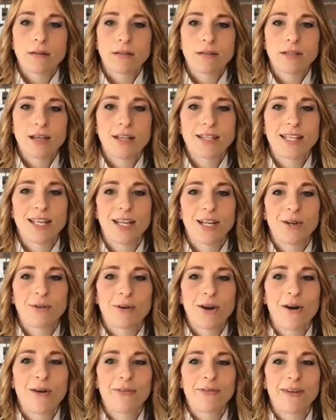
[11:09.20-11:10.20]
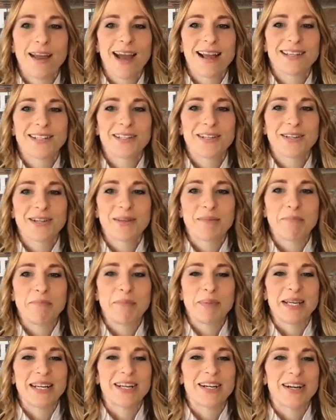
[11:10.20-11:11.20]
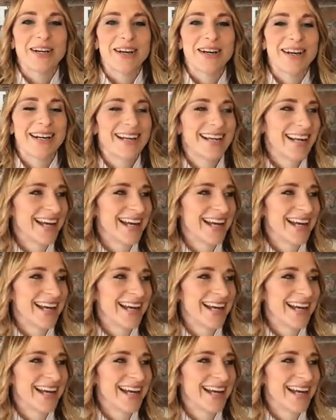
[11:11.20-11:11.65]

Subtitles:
Does it grow faster in beer?